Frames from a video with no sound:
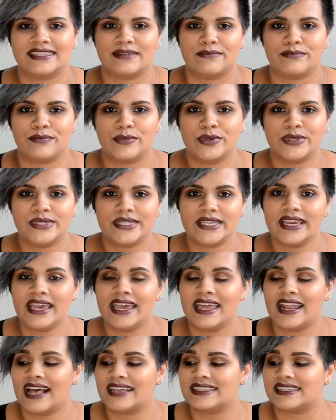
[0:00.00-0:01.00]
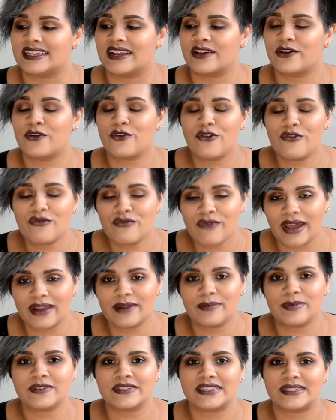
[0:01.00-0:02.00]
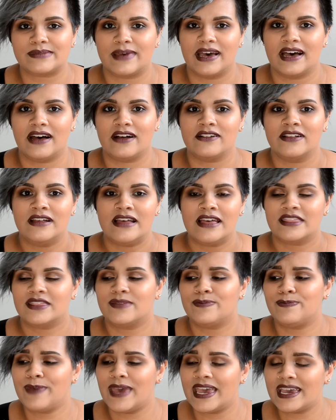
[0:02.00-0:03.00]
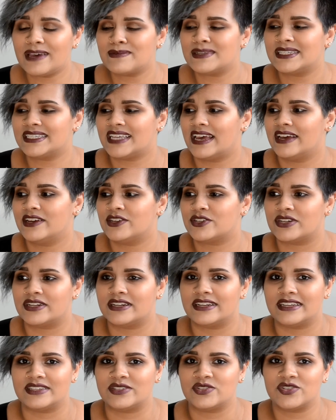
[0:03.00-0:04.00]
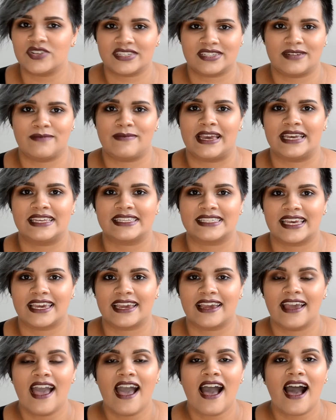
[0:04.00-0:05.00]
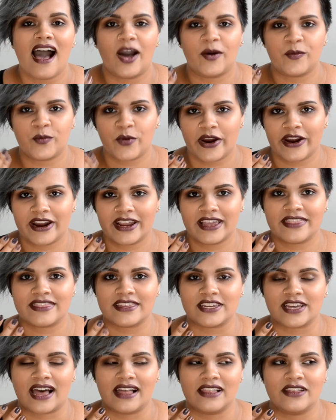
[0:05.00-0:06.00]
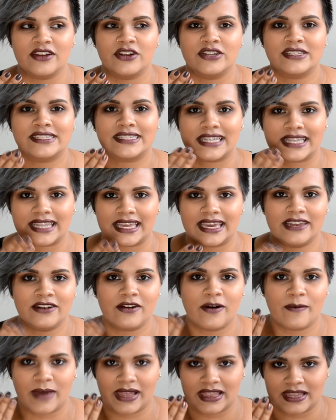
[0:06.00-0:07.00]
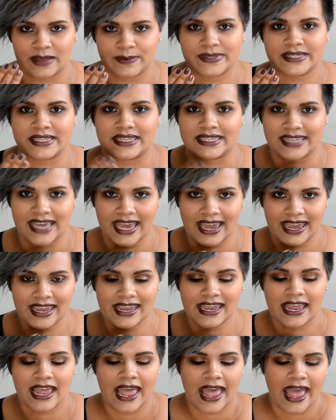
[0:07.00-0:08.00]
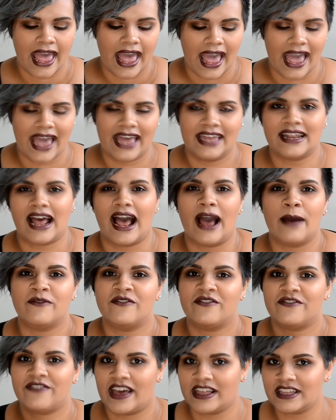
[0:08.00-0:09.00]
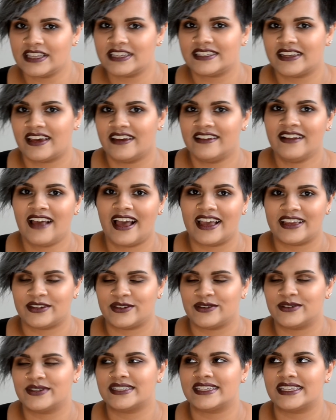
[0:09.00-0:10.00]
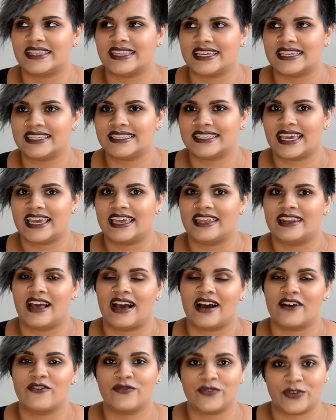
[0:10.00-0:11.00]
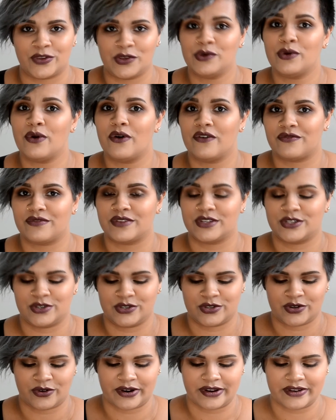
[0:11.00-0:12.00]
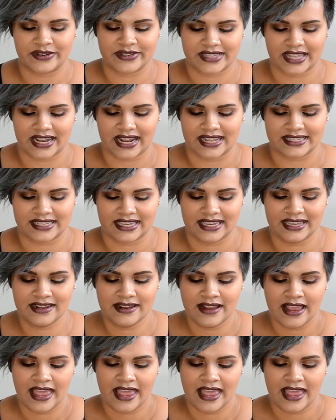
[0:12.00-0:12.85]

and moussey. It has an incredible smell. The pigmentation is just amazing. I'm wearing the color Celine on my lips today, and I'm fairly certain I used these in a few of the tutorials that I did.